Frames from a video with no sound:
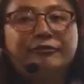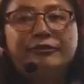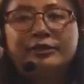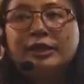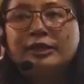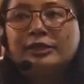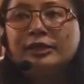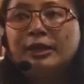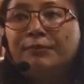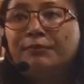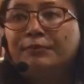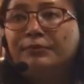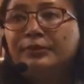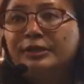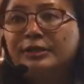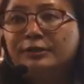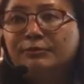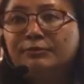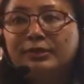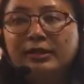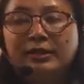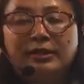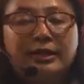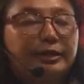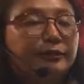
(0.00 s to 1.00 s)
a complete
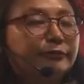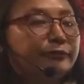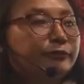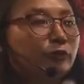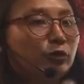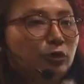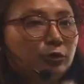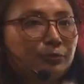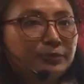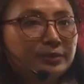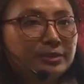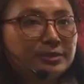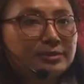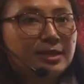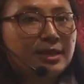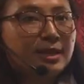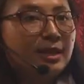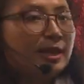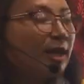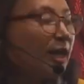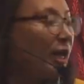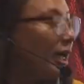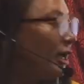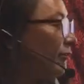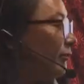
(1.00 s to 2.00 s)
meal like 4 meals,
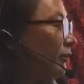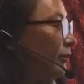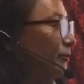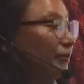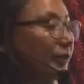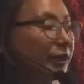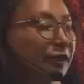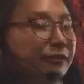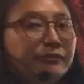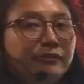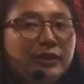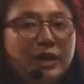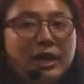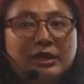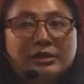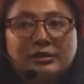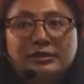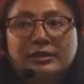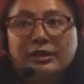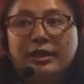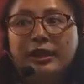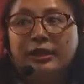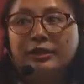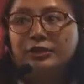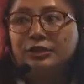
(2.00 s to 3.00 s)
having breakfast,
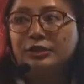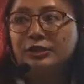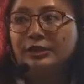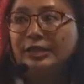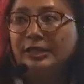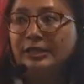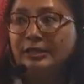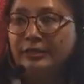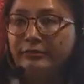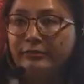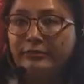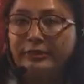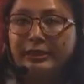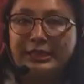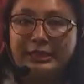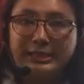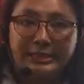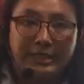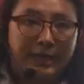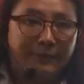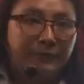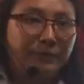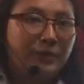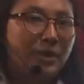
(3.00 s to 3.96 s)
lunch, dinner, tea time.